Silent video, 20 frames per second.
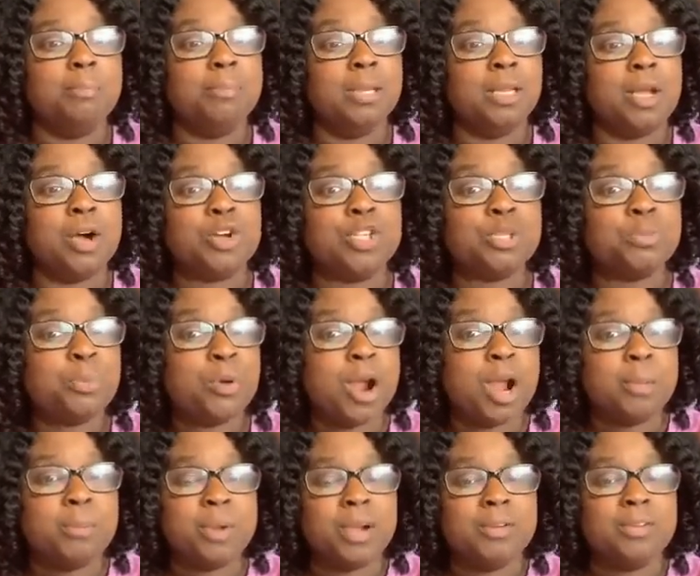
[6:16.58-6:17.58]
belongs
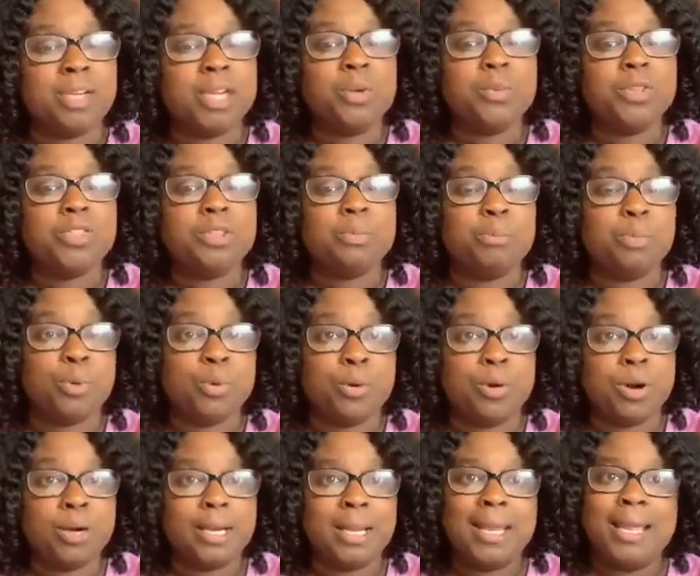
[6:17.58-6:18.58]
primarily with the
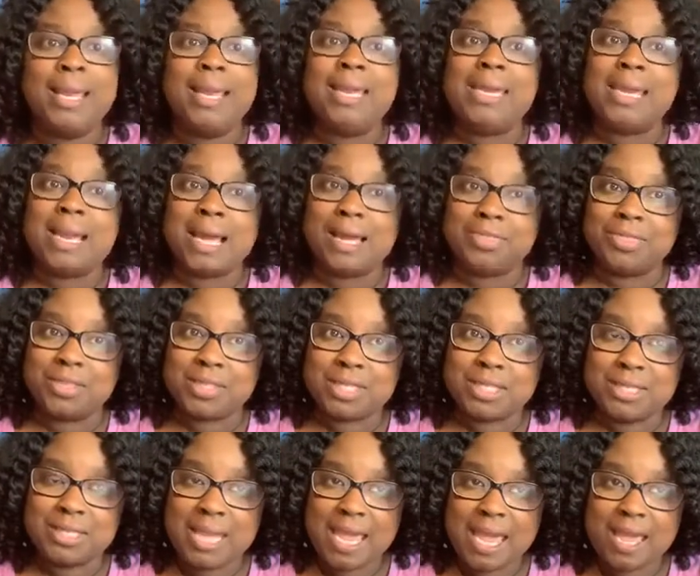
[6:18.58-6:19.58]
board, not the
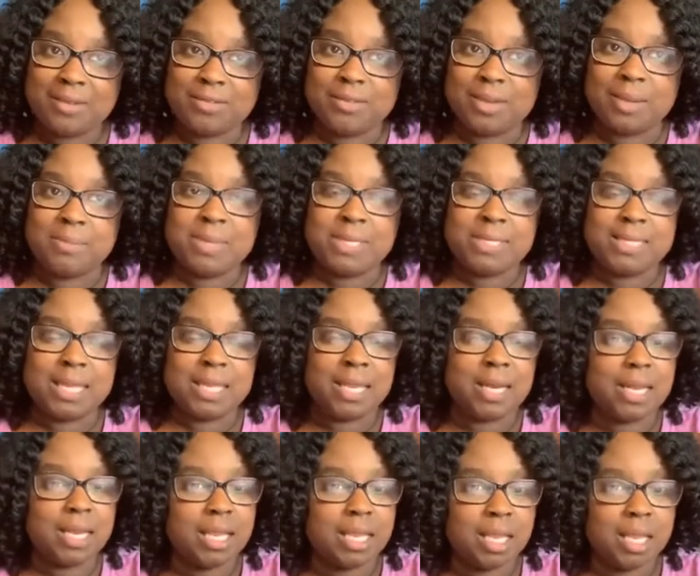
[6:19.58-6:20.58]
staff. Let me say
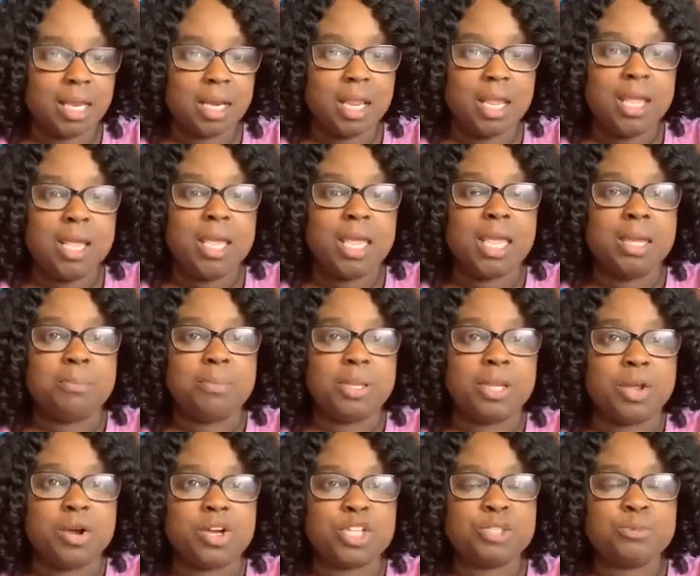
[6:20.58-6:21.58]
that again. It
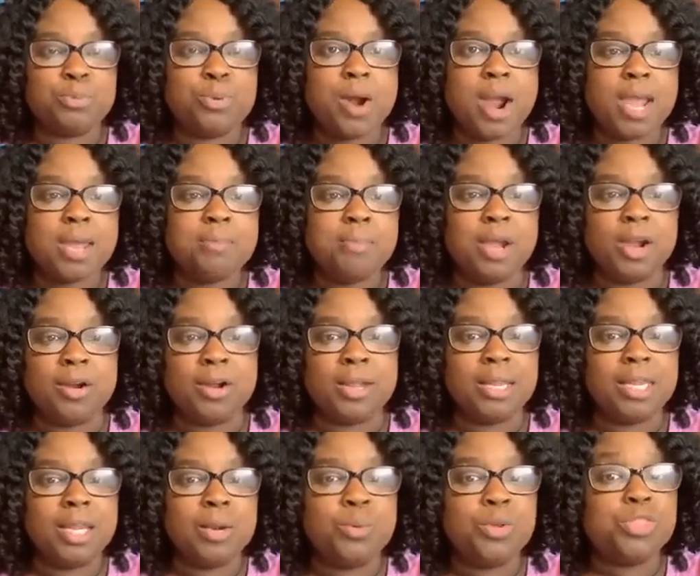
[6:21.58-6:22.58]
belongs
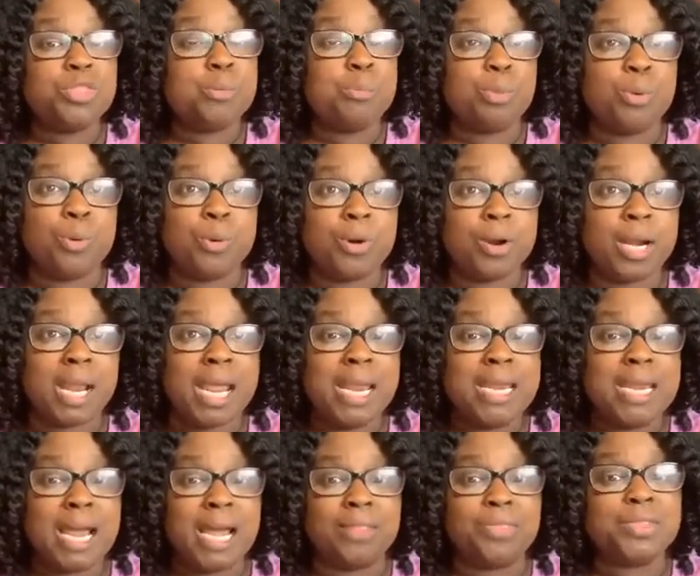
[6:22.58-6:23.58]
primarily with the board
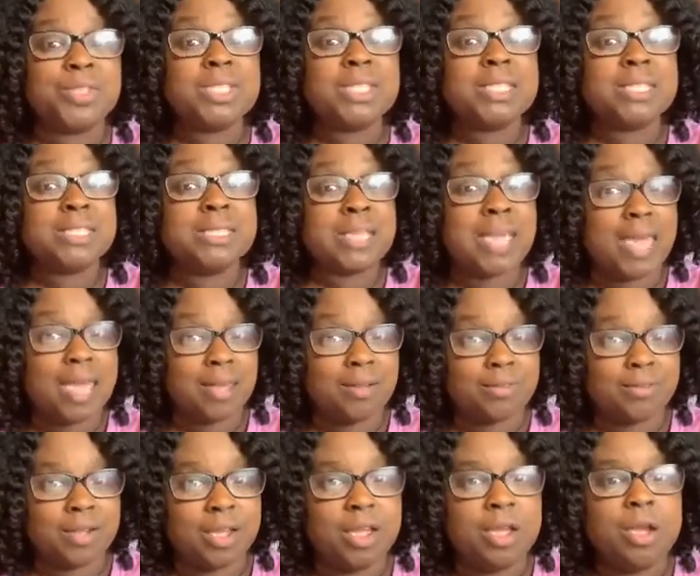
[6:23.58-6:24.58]
and not the staff.
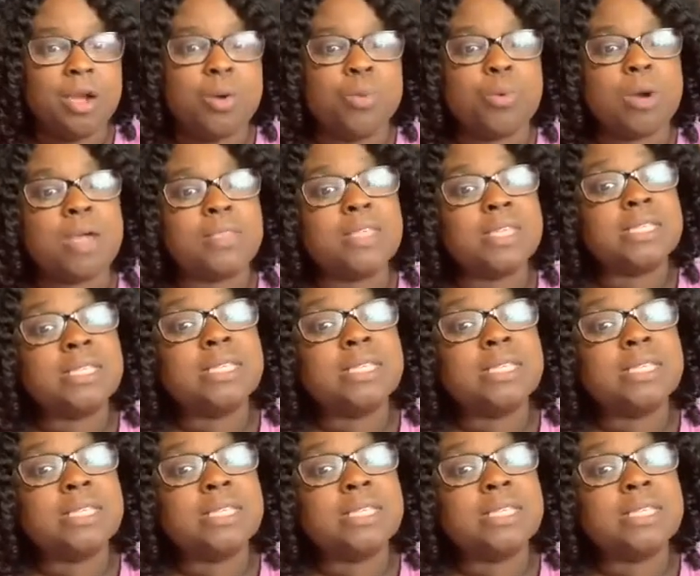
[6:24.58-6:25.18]
While the